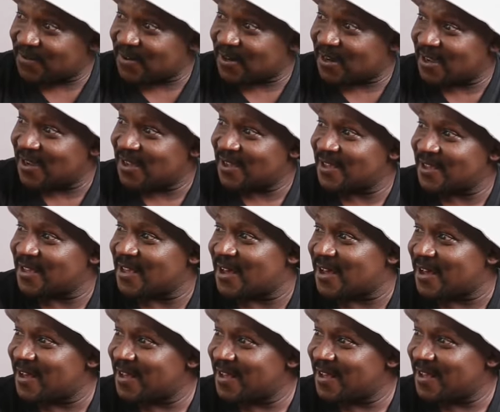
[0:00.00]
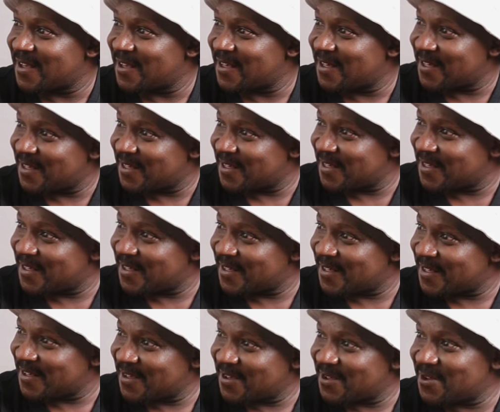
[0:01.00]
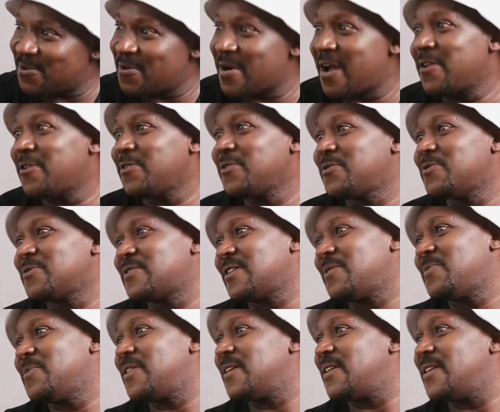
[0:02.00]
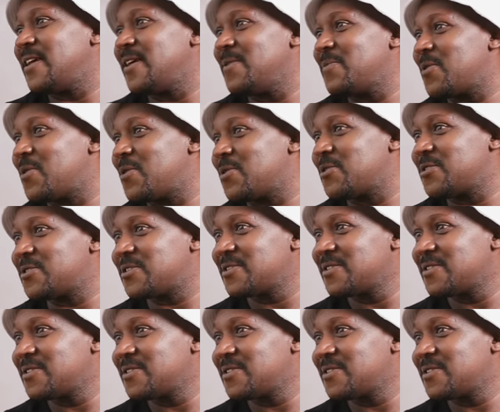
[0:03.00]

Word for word: In South Africa. Yeah. To coming. Why don't you tell me the name, coach?